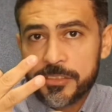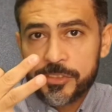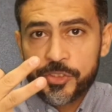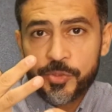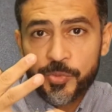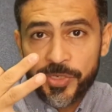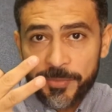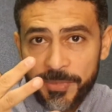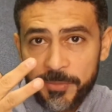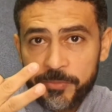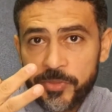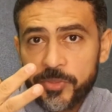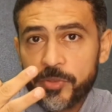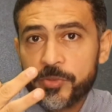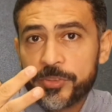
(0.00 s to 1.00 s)
to
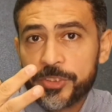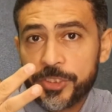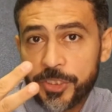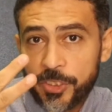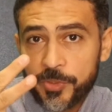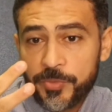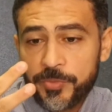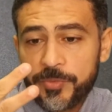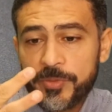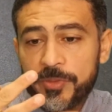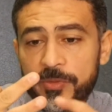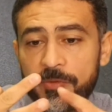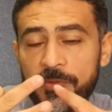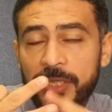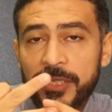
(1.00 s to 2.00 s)
remember or to know,
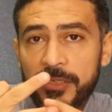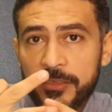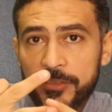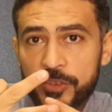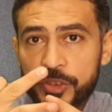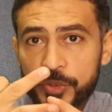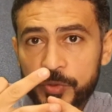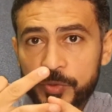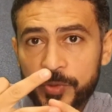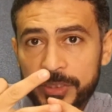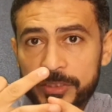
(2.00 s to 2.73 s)
then to